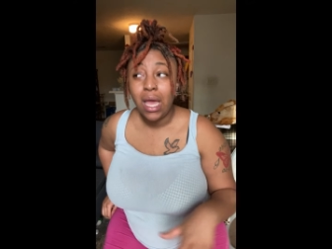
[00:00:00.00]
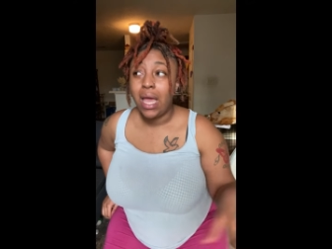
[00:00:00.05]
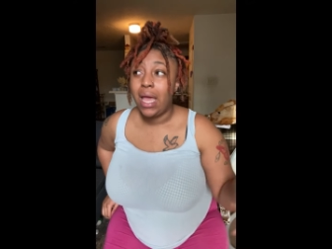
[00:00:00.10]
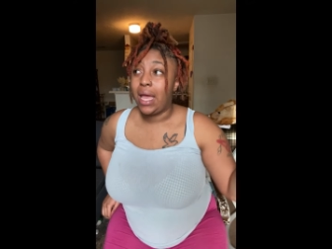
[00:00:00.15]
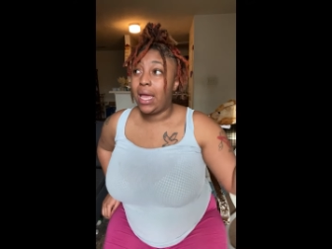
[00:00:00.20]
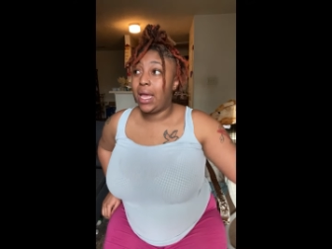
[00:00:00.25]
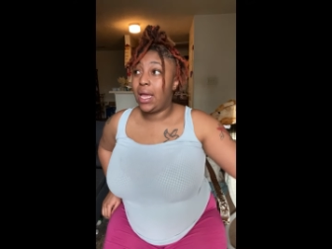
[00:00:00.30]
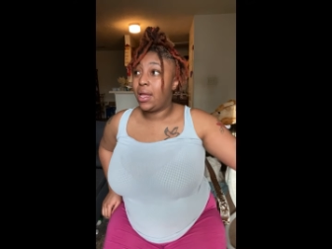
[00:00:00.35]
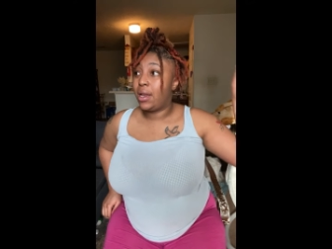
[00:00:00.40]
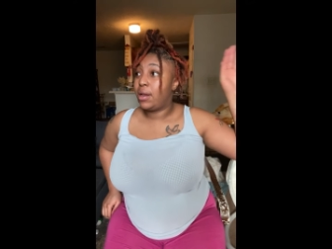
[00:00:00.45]

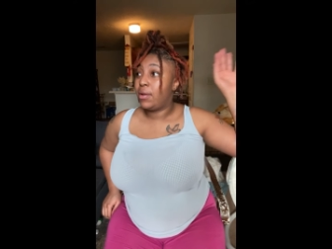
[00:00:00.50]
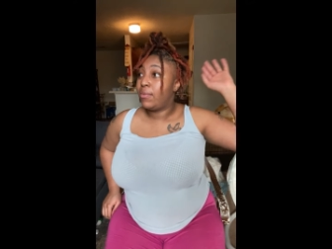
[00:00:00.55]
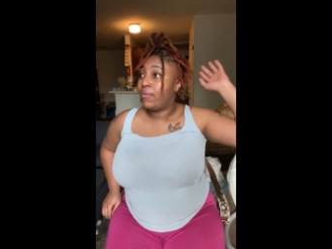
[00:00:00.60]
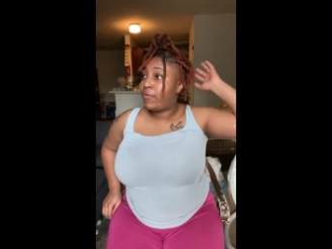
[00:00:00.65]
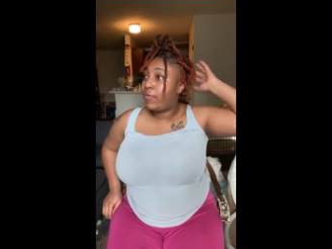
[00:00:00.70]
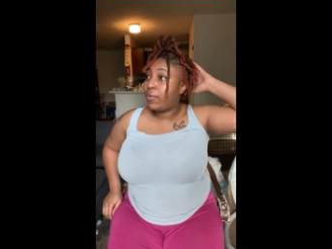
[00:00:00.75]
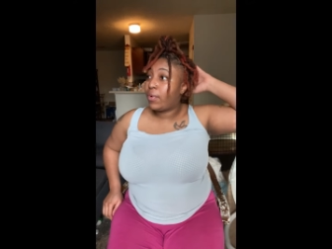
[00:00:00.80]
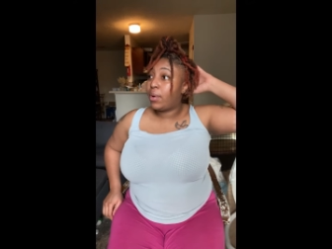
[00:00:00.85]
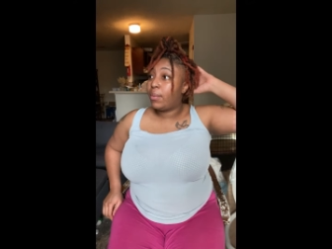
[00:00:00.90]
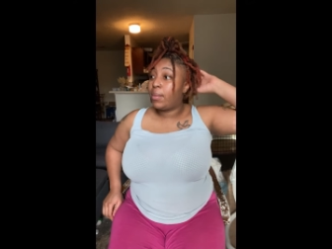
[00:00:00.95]
And
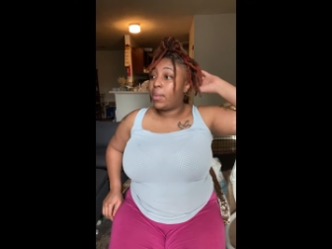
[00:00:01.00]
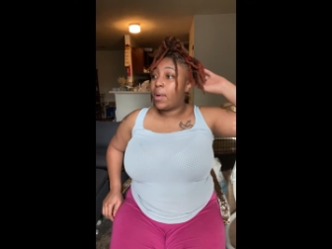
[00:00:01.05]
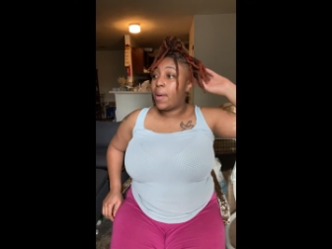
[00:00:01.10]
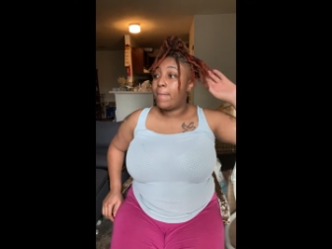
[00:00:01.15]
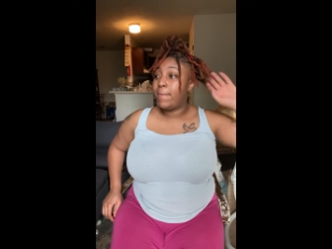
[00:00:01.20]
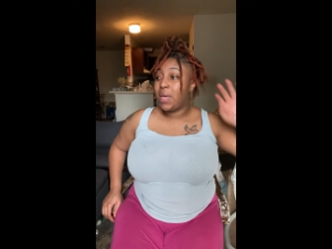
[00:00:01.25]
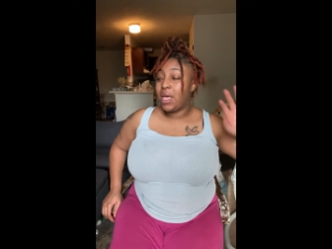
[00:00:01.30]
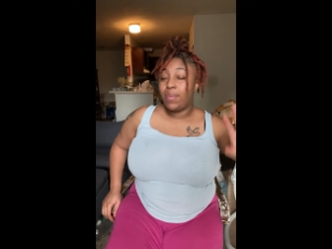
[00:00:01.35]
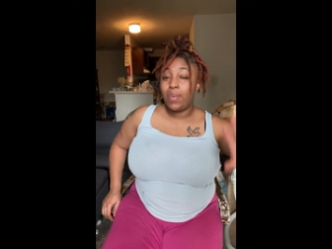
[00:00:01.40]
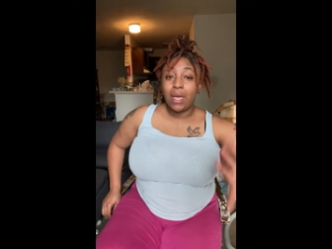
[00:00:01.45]
from
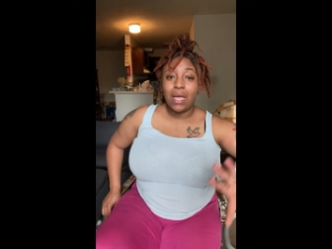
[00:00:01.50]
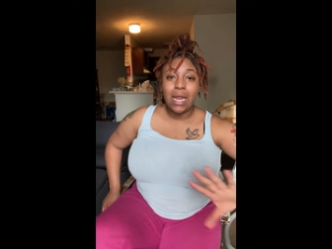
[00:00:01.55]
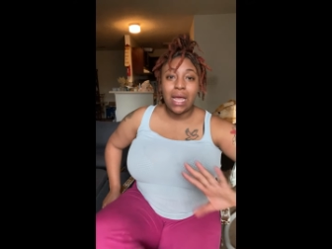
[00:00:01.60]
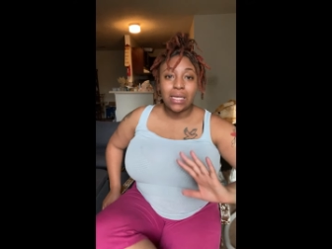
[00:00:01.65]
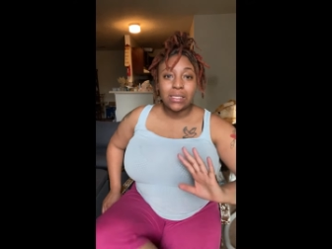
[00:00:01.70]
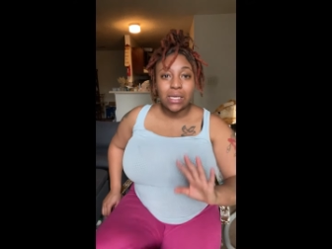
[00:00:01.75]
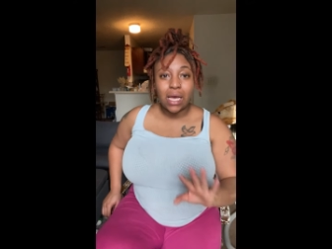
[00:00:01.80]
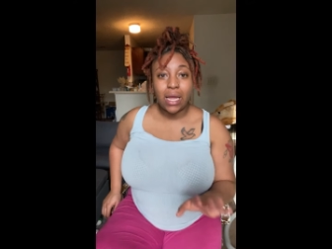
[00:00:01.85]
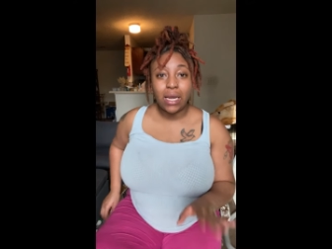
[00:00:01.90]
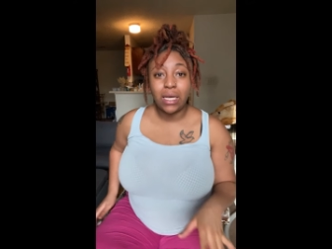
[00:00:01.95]
me being
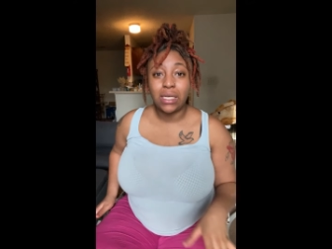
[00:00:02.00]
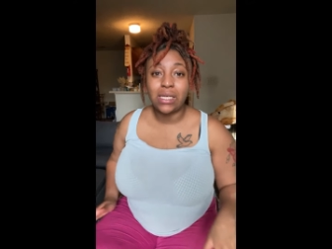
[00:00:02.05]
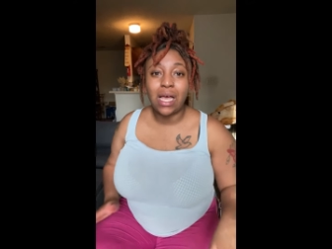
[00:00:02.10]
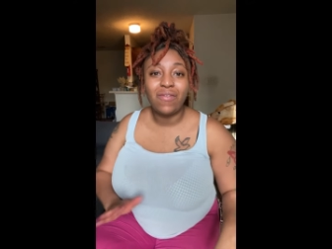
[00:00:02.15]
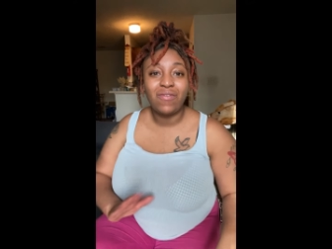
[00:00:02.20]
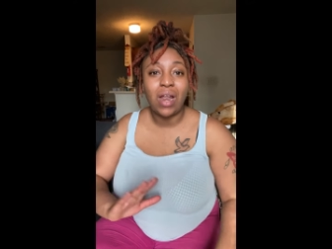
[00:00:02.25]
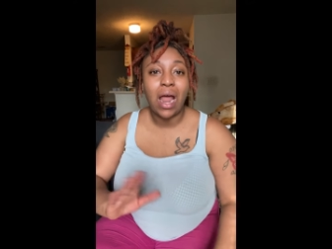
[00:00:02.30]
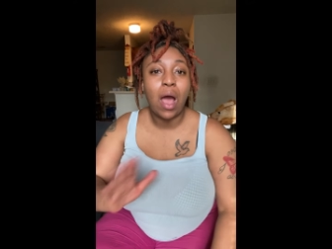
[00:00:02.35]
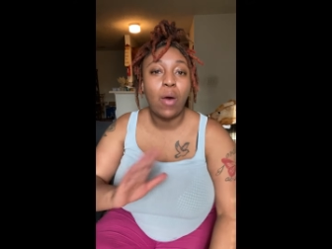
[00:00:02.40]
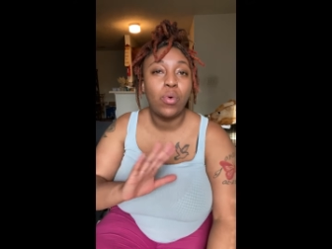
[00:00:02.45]
that tiny, because
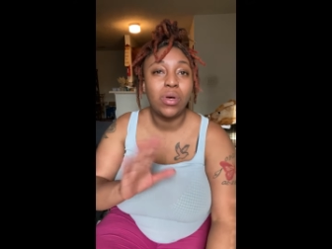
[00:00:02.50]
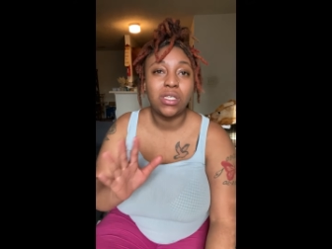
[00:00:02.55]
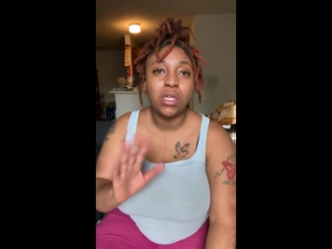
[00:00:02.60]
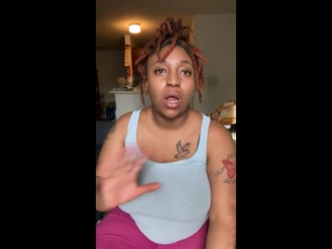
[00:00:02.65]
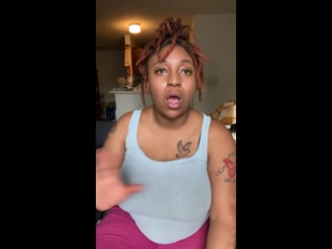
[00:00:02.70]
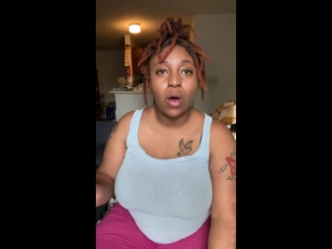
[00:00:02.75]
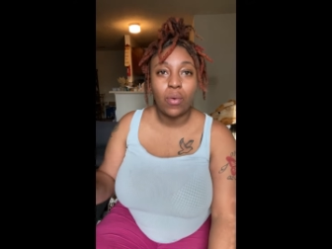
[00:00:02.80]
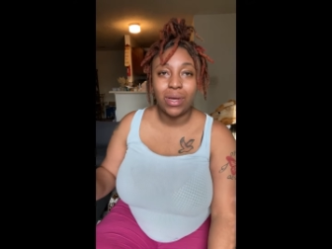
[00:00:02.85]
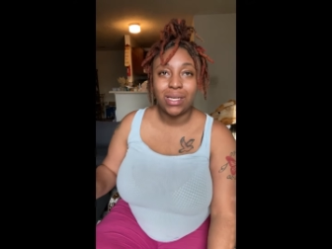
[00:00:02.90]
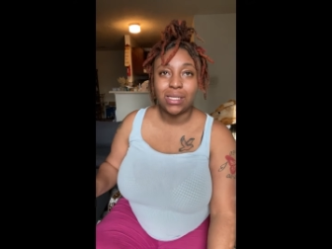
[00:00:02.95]
I wasn't
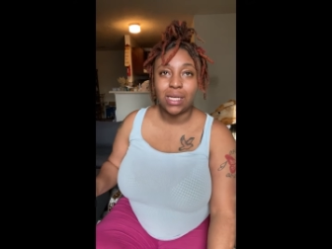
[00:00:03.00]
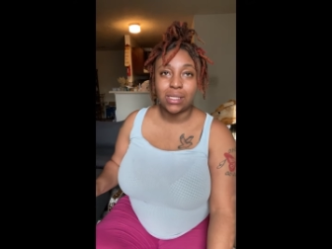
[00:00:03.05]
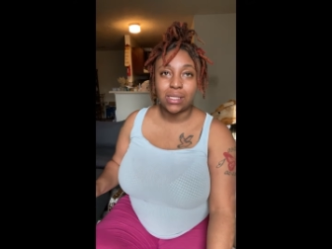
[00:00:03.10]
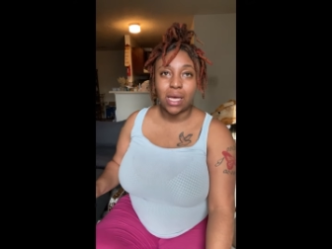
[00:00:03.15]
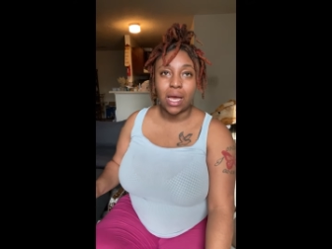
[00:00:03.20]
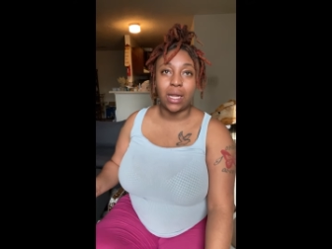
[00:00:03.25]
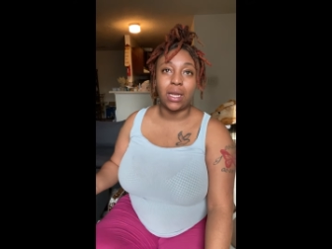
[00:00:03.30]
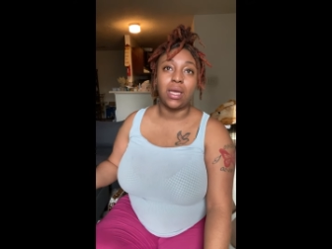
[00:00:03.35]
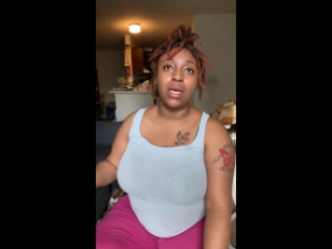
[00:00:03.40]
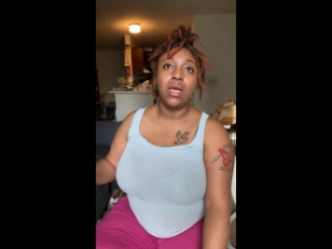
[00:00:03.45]
always that
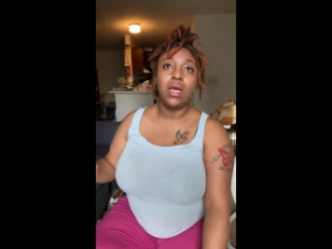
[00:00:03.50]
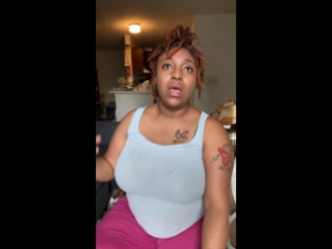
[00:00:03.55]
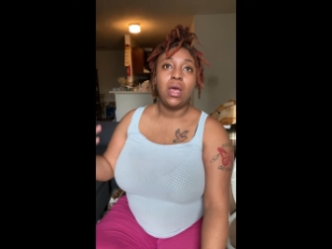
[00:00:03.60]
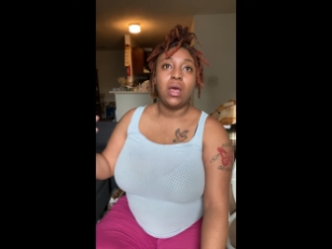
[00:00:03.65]
tiny.